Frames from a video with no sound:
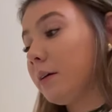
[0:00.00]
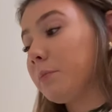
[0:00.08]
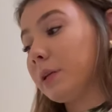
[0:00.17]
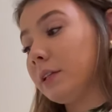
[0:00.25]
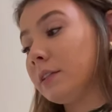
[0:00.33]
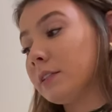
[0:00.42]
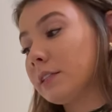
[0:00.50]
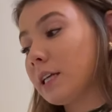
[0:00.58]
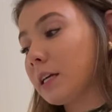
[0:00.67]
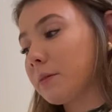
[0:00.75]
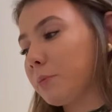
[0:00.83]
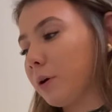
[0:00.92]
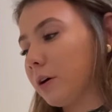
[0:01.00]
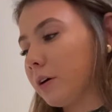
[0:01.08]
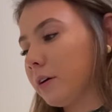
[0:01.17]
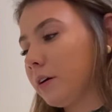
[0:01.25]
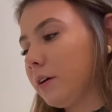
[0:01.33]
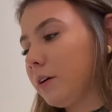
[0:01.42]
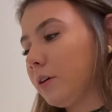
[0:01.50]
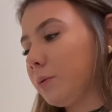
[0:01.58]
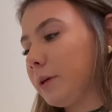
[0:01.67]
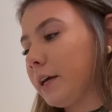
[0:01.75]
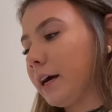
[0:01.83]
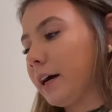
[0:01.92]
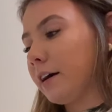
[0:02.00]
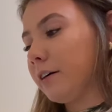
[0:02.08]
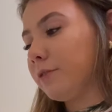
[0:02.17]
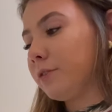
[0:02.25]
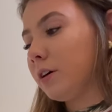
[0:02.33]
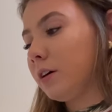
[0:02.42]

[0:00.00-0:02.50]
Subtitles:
But in the second bar, we have